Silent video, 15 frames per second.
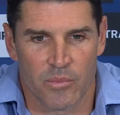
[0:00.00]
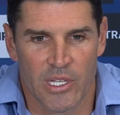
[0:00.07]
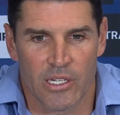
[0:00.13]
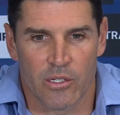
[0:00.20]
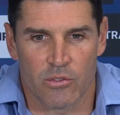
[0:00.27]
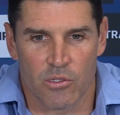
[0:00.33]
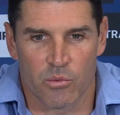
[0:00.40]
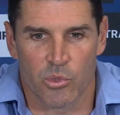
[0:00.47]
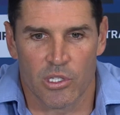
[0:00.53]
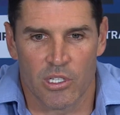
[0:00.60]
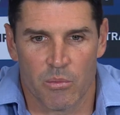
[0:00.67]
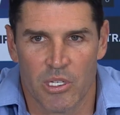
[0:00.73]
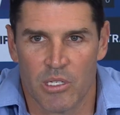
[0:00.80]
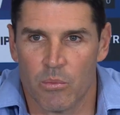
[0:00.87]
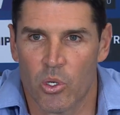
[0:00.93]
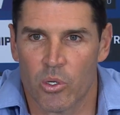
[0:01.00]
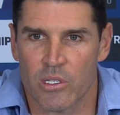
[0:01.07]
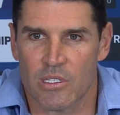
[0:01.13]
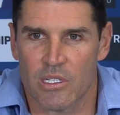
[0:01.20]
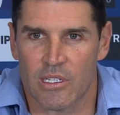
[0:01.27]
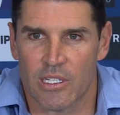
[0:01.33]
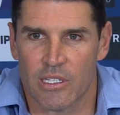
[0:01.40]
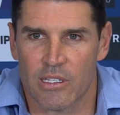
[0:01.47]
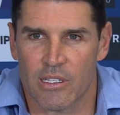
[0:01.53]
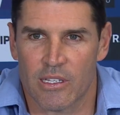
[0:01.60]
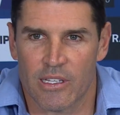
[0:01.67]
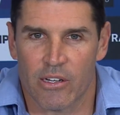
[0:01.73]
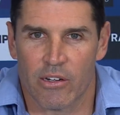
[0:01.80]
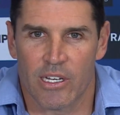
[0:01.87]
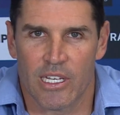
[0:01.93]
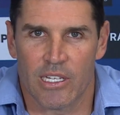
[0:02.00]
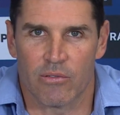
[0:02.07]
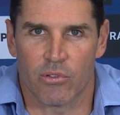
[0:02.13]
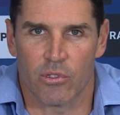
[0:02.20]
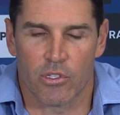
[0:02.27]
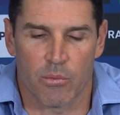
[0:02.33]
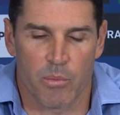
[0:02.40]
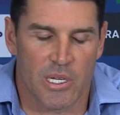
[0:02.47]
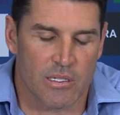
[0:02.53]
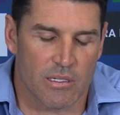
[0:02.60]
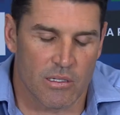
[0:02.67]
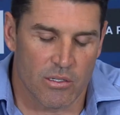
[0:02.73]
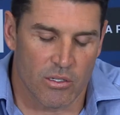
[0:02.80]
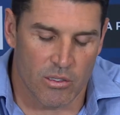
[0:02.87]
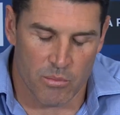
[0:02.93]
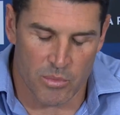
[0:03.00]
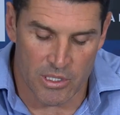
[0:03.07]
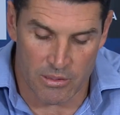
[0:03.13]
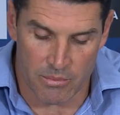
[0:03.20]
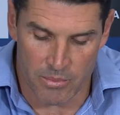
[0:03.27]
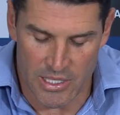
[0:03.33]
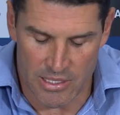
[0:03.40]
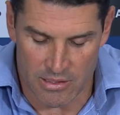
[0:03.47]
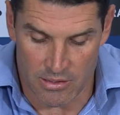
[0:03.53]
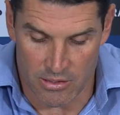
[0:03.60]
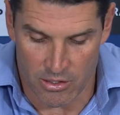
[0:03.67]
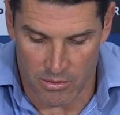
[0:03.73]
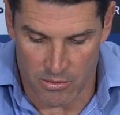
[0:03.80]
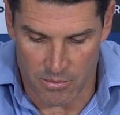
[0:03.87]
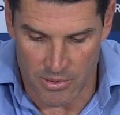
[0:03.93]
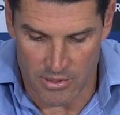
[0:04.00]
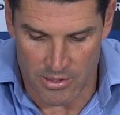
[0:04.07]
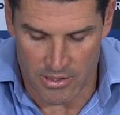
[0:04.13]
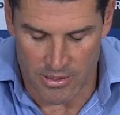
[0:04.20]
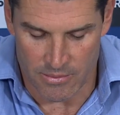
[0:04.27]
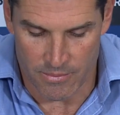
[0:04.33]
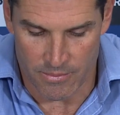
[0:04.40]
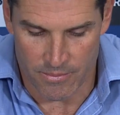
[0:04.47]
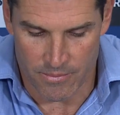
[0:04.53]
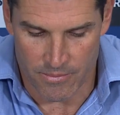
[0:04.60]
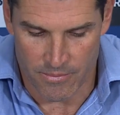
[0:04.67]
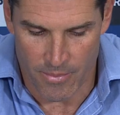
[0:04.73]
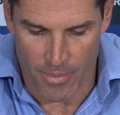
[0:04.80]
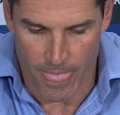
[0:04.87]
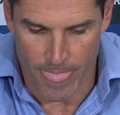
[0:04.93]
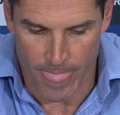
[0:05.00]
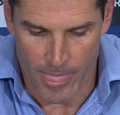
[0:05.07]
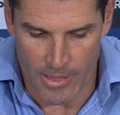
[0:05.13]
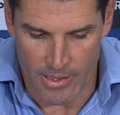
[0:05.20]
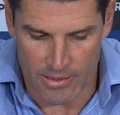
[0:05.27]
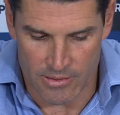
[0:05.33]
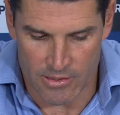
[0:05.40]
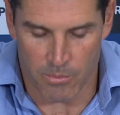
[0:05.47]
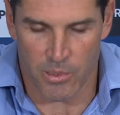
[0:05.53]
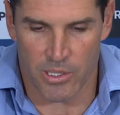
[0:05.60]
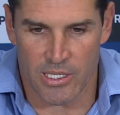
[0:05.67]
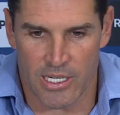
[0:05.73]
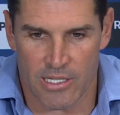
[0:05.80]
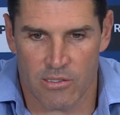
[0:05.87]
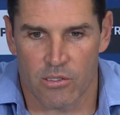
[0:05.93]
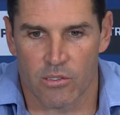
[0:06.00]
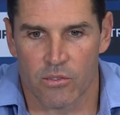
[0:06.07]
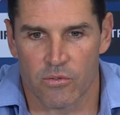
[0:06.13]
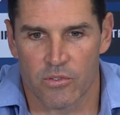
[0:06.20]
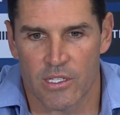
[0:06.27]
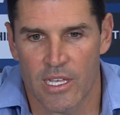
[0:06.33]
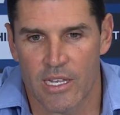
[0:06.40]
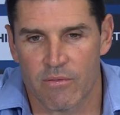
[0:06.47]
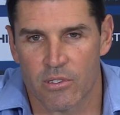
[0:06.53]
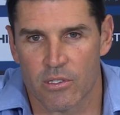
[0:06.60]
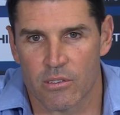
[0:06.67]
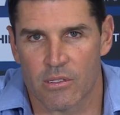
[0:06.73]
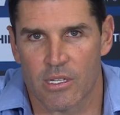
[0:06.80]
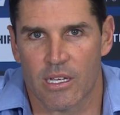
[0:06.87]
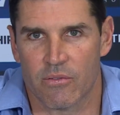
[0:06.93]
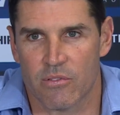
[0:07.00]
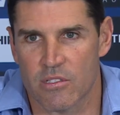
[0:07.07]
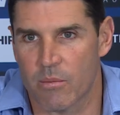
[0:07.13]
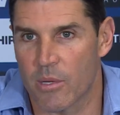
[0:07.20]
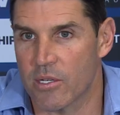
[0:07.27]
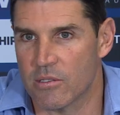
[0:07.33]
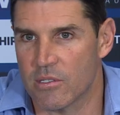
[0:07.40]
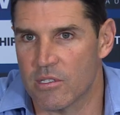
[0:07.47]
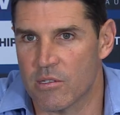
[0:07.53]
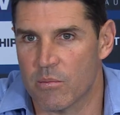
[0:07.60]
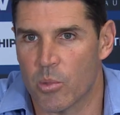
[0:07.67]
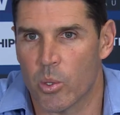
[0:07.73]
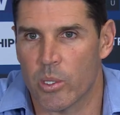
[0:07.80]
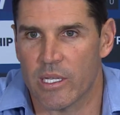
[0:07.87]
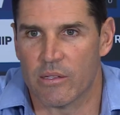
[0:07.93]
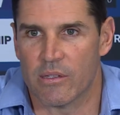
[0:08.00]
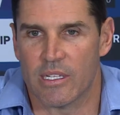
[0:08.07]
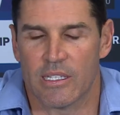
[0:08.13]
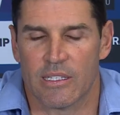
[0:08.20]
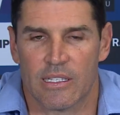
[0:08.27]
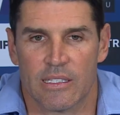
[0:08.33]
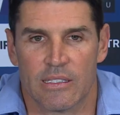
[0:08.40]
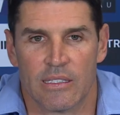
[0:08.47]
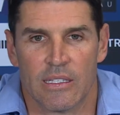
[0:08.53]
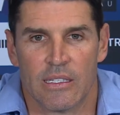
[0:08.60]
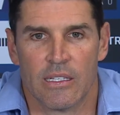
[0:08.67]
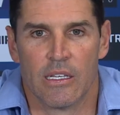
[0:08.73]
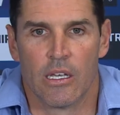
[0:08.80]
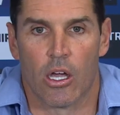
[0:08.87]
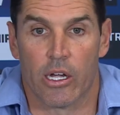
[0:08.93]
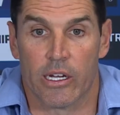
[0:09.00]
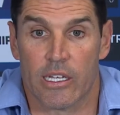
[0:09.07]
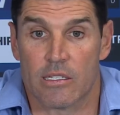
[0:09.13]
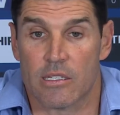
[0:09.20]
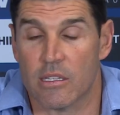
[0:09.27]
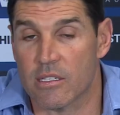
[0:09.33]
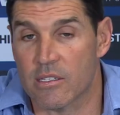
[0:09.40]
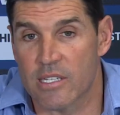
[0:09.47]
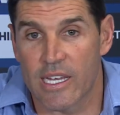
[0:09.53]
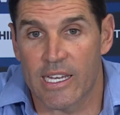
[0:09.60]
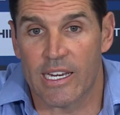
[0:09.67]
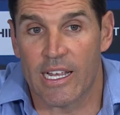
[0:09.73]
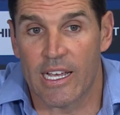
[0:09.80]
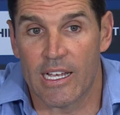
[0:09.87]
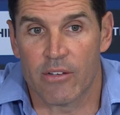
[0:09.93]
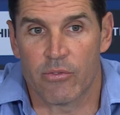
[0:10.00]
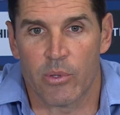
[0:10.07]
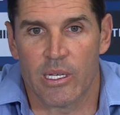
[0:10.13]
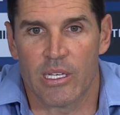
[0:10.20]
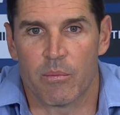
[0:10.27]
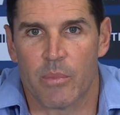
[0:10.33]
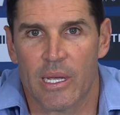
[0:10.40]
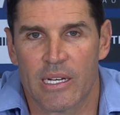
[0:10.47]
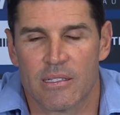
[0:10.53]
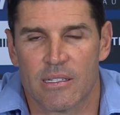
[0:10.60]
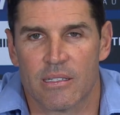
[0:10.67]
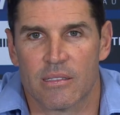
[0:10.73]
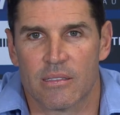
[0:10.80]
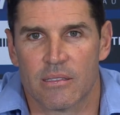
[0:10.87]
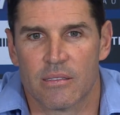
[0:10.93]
got some really big bodies in there. They're a handful at the best of times, but to beat ourselves in that first half is the most disappointing thing. And then I guess in the second half we get back to